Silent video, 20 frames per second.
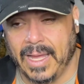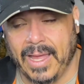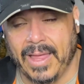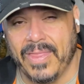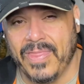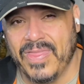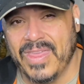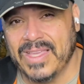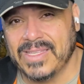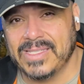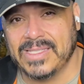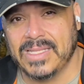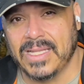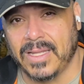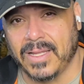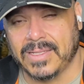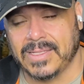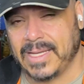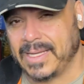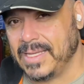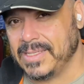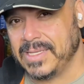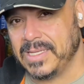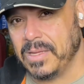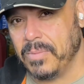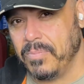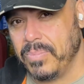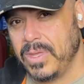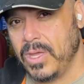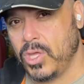this looks like it's going
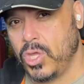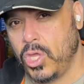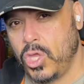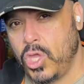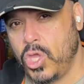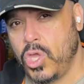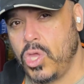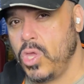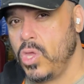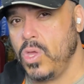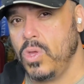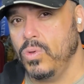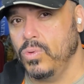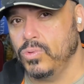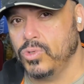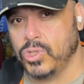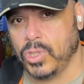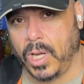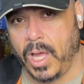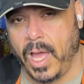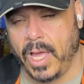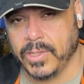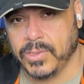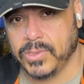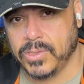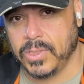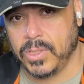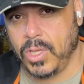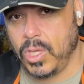to be a huge loss